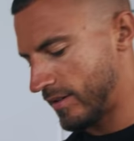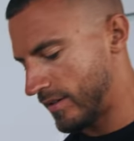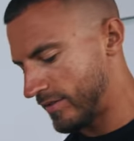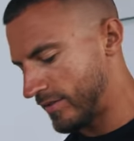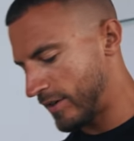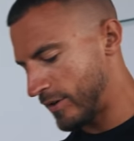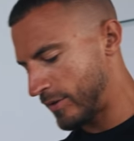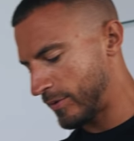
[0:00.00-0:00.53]

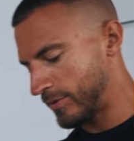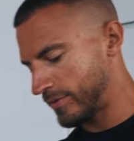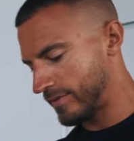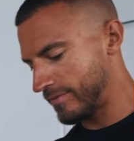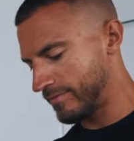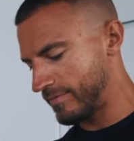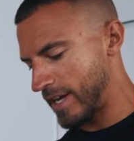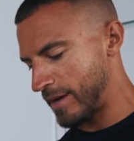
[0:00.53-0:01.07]
So
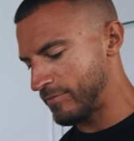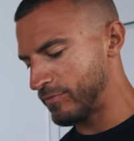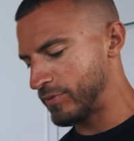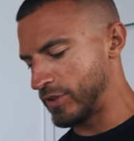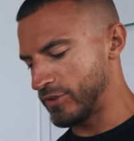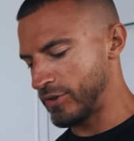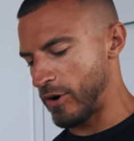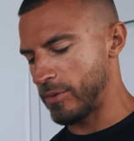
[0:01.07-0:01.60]
I'm
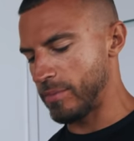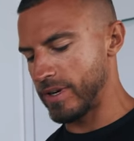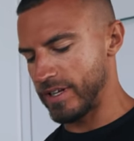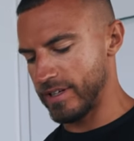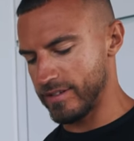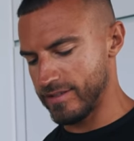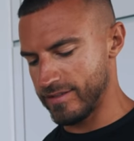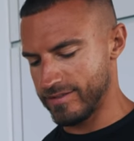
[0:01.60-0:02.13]
just
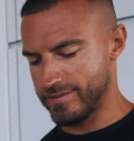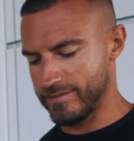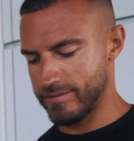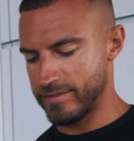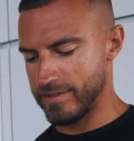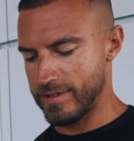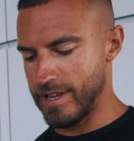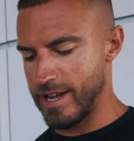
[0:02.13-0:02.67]
hoping
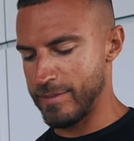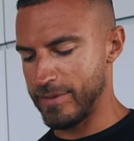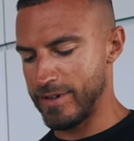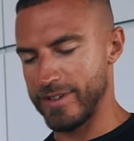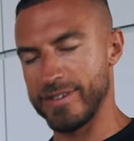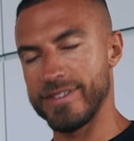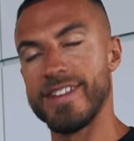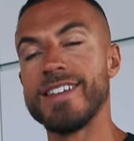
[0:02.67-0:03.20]

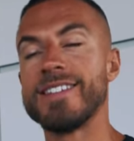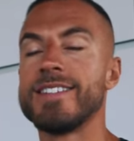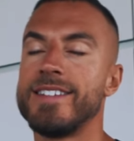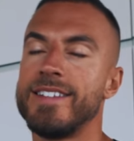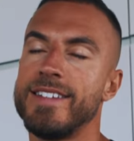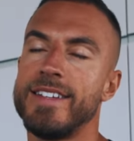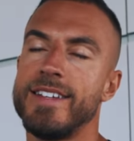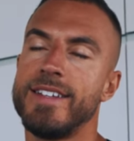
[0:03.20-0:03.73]

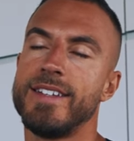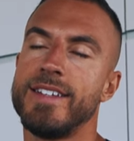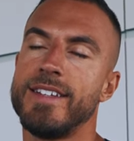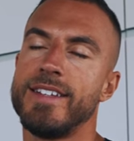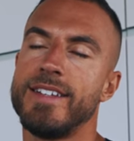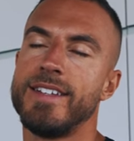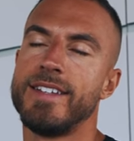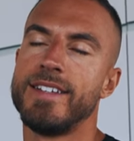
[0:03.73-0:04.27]

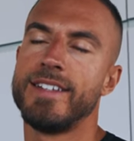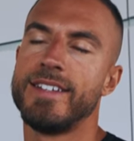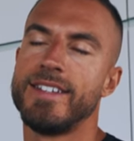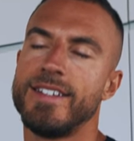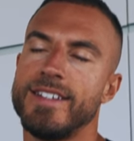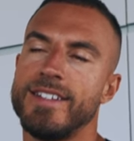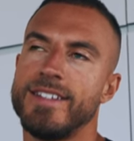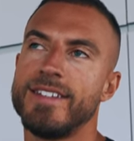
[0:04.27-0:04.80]

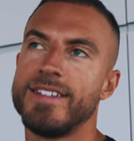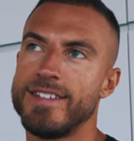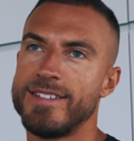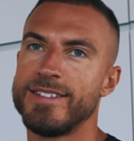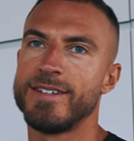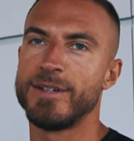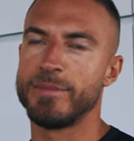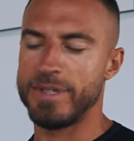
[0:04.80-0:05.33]
this
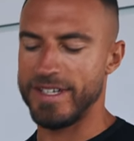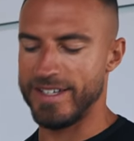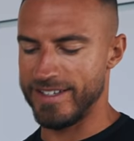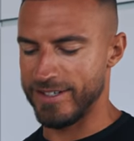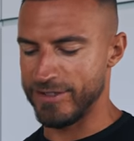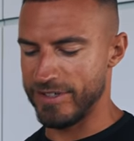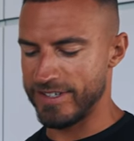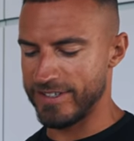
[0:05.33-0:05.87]
is gonna be
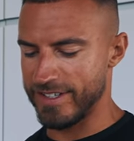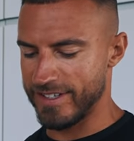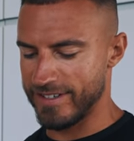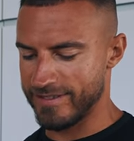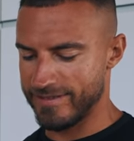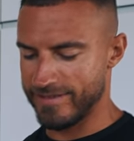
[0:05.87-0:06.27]
interesting.